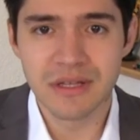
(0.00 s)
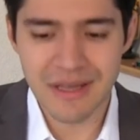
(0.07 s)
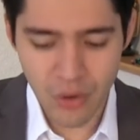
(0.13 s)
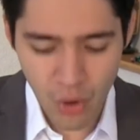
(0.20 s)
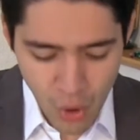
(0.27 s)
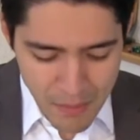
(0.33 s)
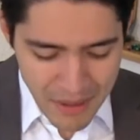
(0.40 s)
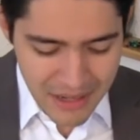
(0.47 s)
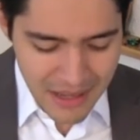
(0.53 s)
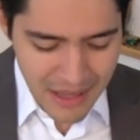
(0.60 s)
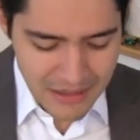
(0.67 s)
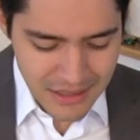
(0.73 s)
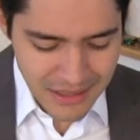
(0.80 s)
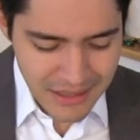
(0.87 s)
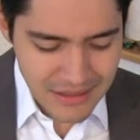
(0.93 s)
the urban
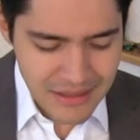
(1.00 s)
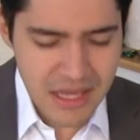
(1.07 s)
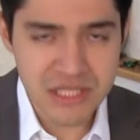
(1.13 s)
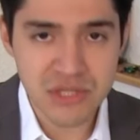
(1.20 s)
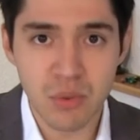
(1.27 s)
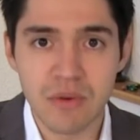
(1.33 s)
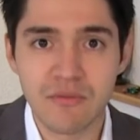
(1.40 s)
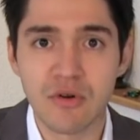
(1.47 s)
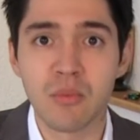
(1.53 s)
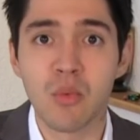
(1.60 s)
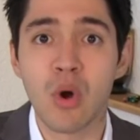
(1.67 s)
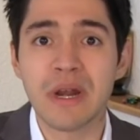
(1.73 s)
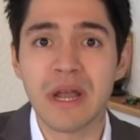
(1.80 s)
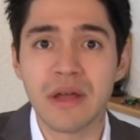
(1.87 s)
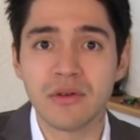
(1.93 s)
land index went from
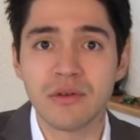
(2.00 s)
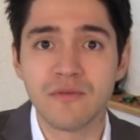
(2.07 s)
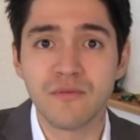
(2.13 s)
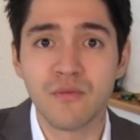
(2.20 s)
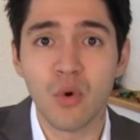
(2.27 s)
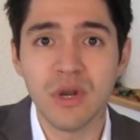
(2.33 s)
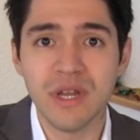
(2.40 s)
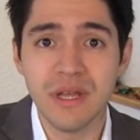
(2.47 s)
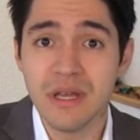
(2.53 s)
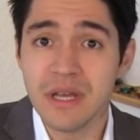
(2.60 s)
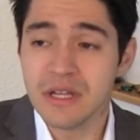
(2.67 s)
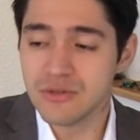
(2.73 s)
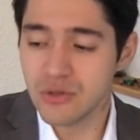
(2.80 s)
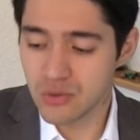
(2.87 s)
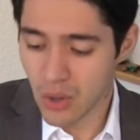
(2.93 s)

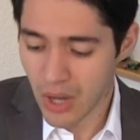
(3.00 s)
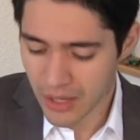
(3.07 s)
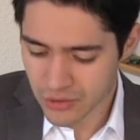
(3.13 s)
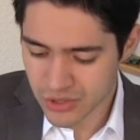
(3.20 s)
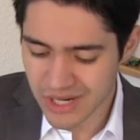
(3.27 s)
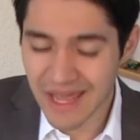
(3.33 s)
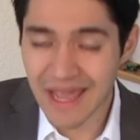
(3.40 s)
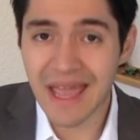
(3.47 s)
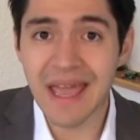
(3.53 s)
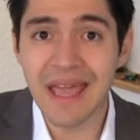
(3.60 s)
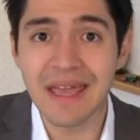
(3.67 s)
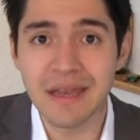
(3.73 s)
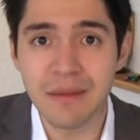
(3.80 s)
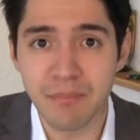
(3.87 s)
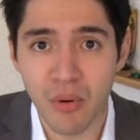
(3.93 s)
140 to
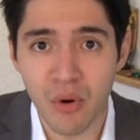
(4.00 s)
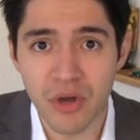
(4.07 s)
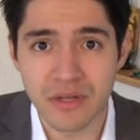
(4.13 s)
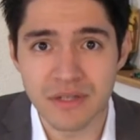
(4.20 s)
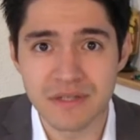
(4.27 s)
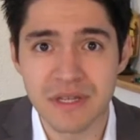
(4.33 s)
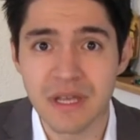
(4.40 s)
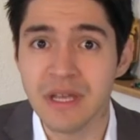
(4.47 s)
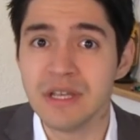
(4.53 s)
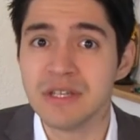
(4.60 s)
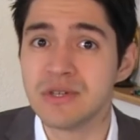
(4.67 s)
280 points.